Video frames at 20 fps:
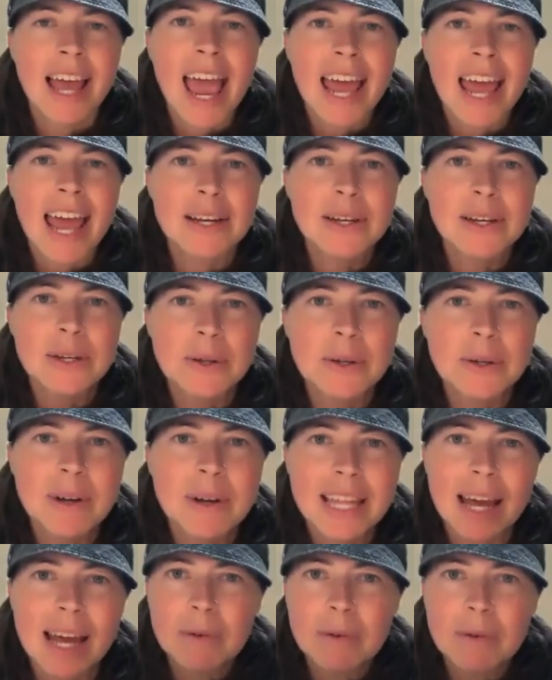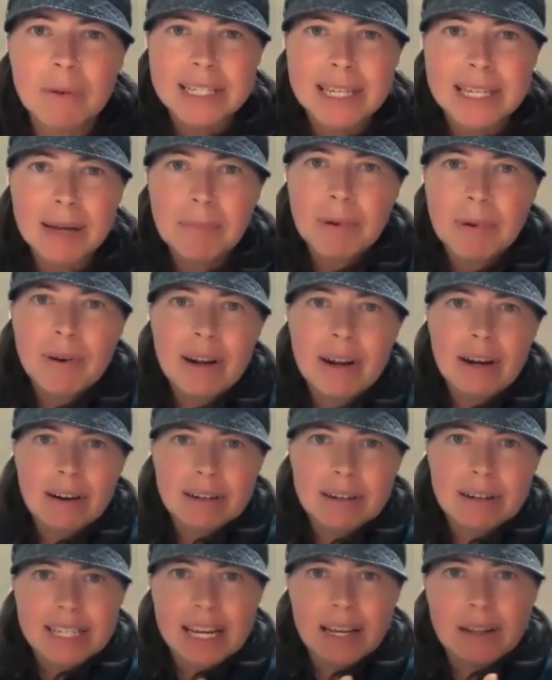And in doing that, we separate
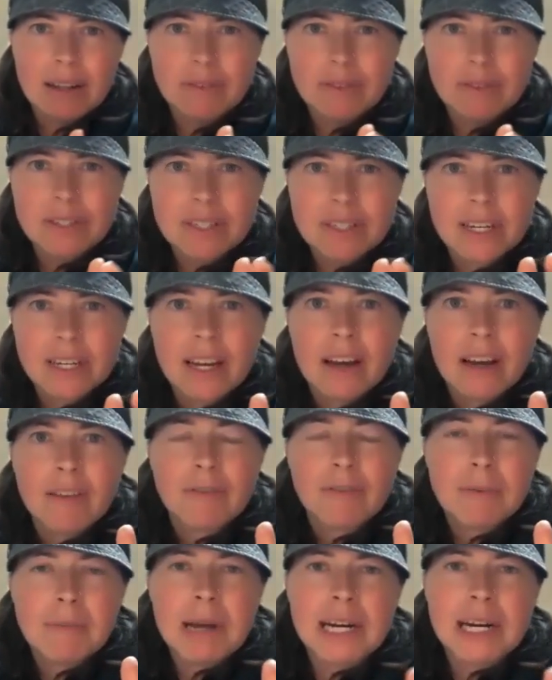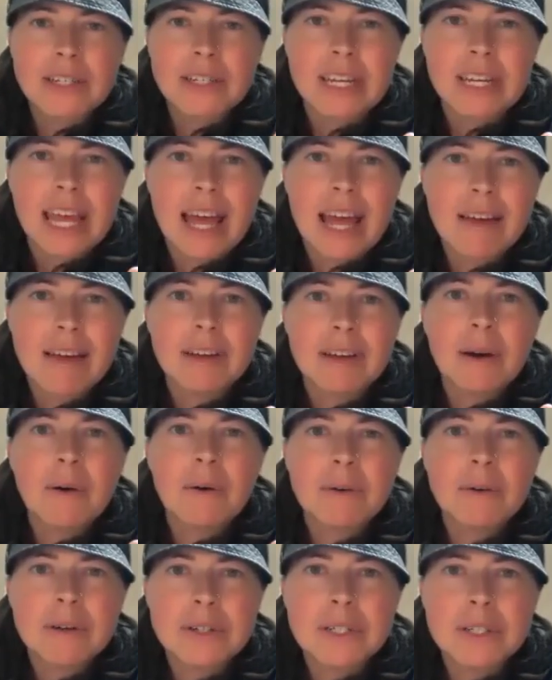ourselves from actually having
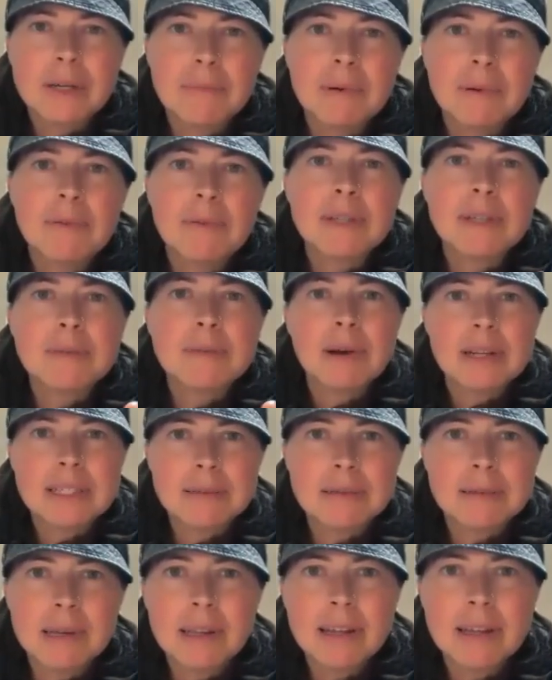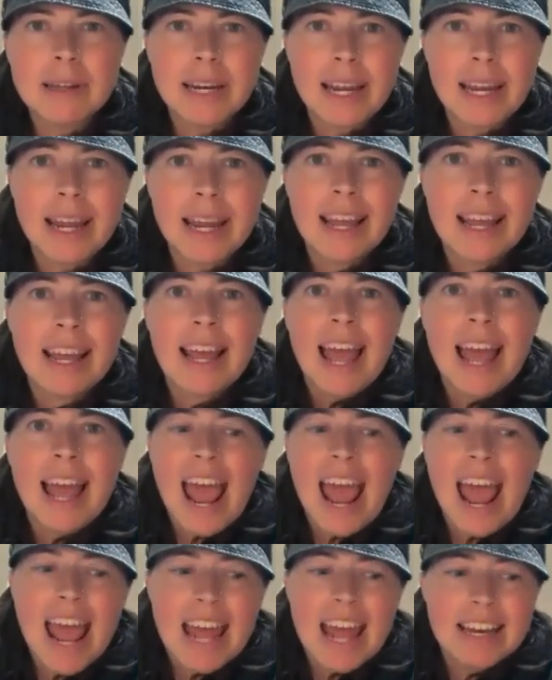ownership and responsibility
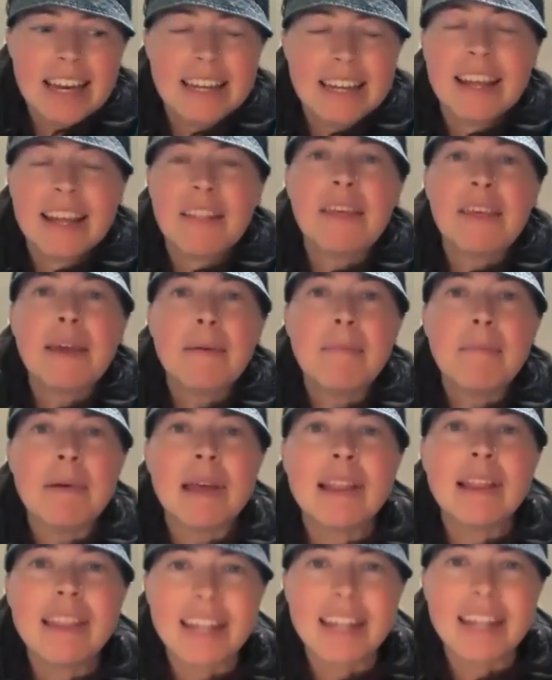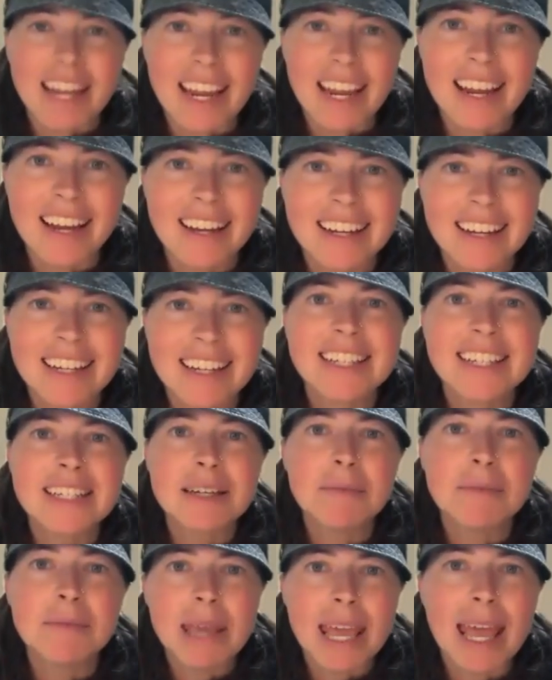and the ability
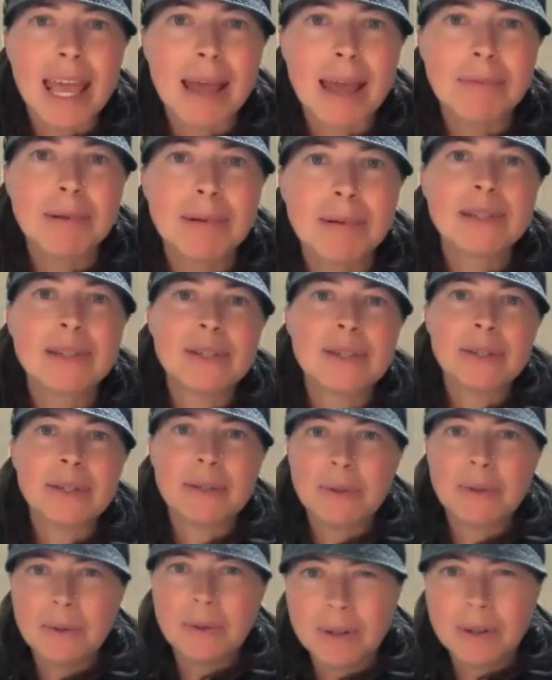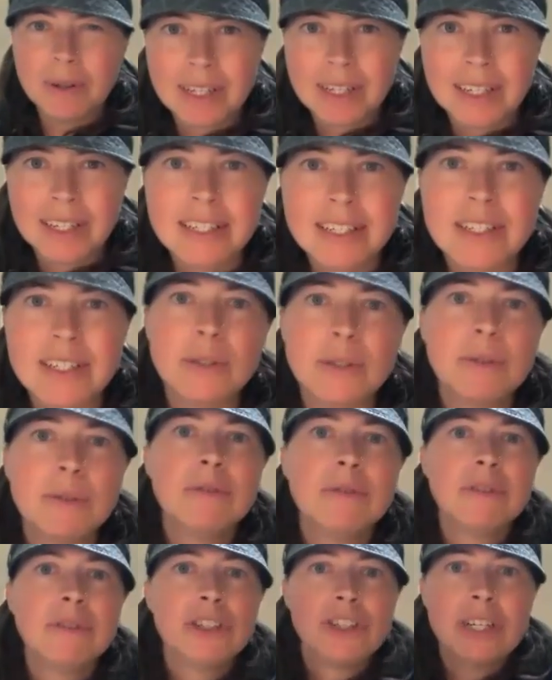to be able
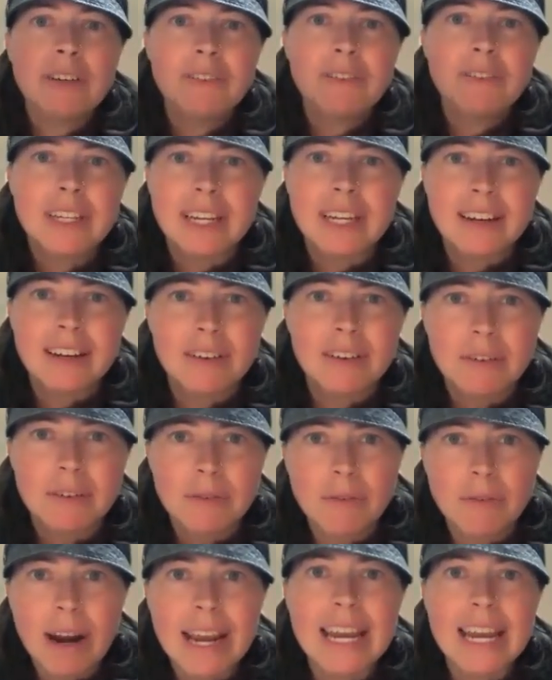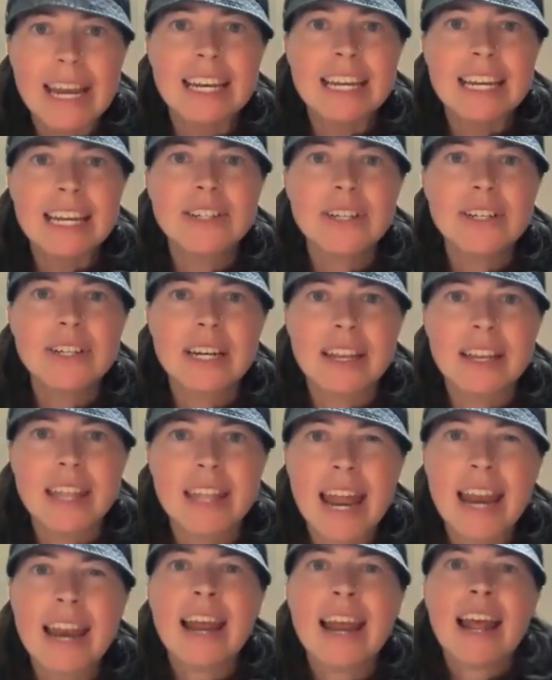to shift it, recognition
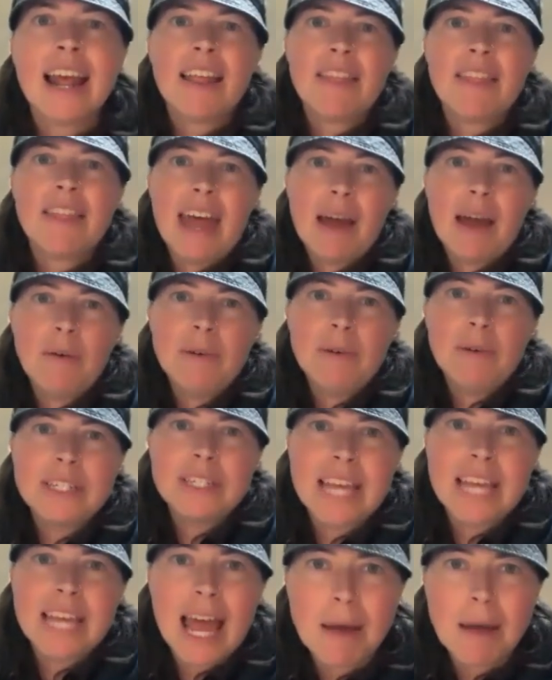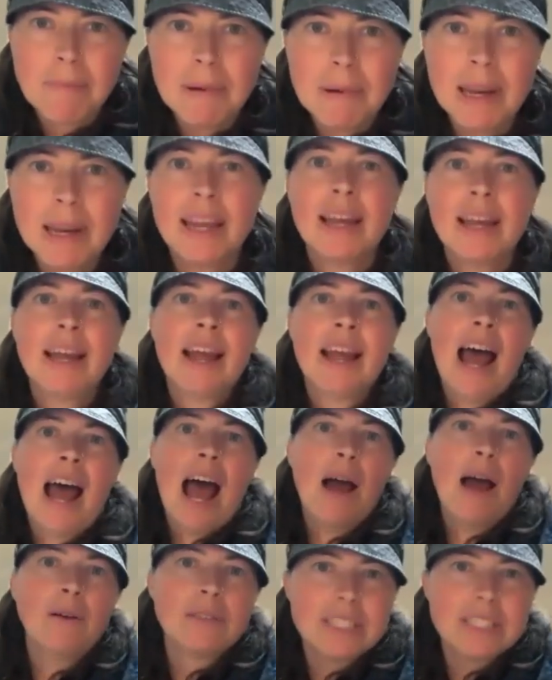that that which is happening
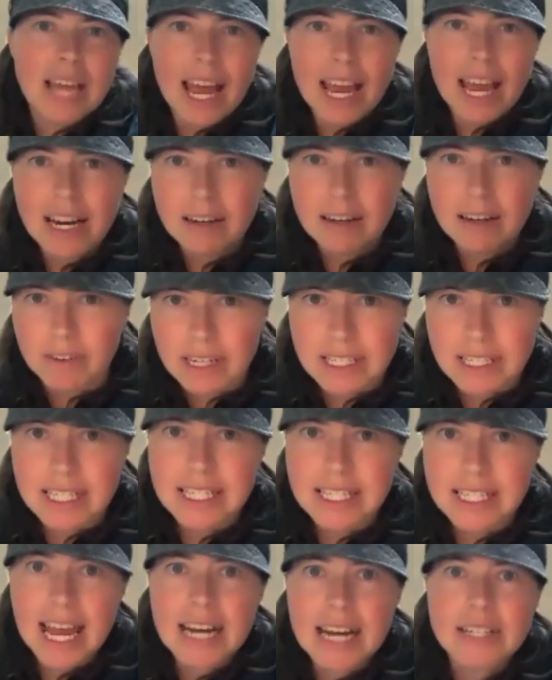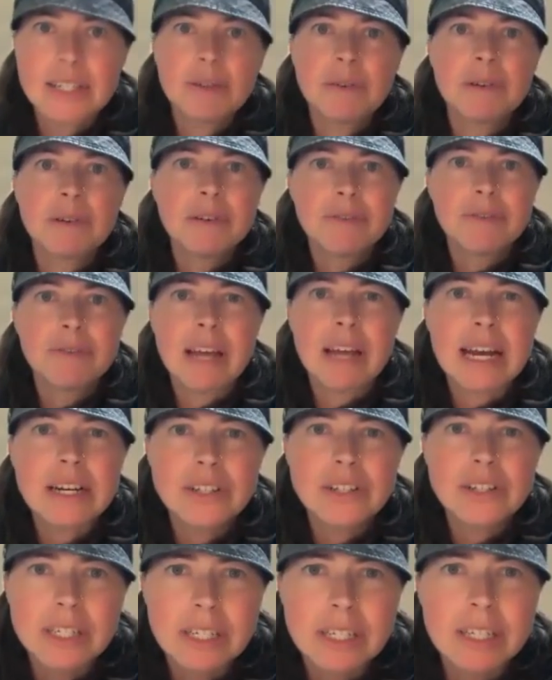outside of us is actually a
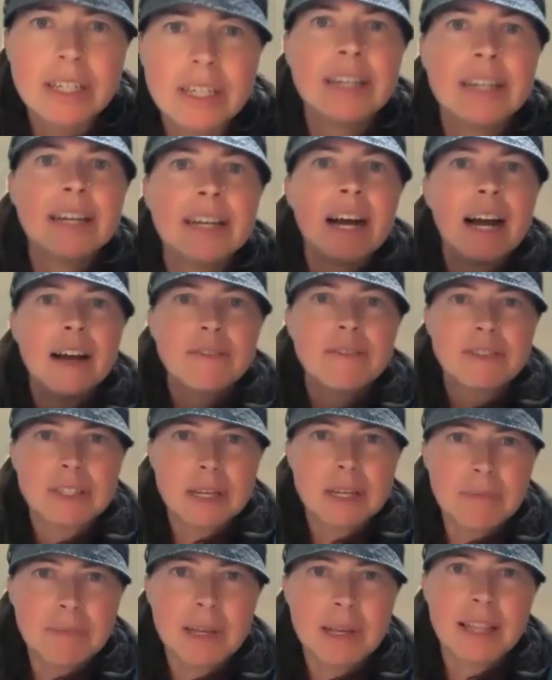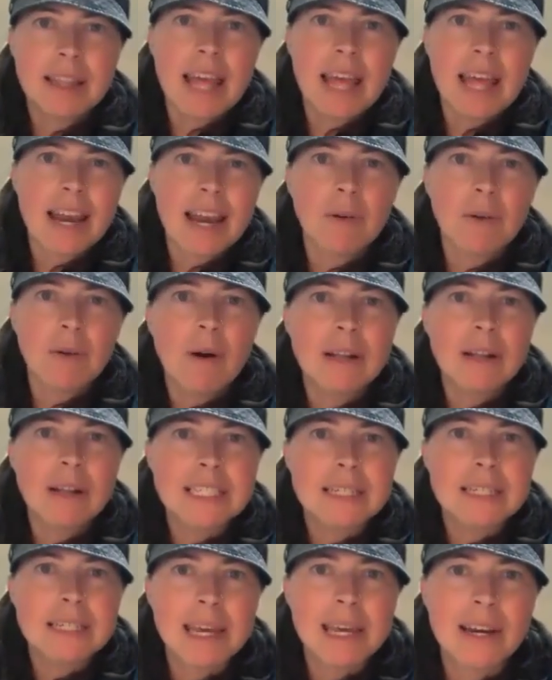reflection of something that
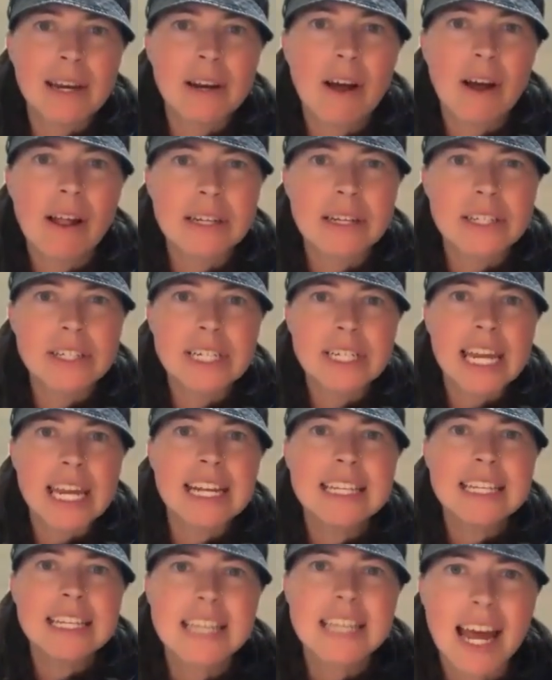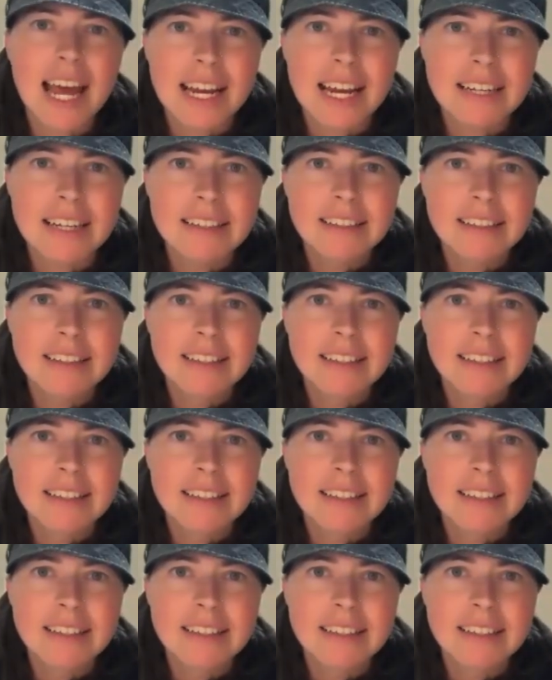wants to be acknowledged inside.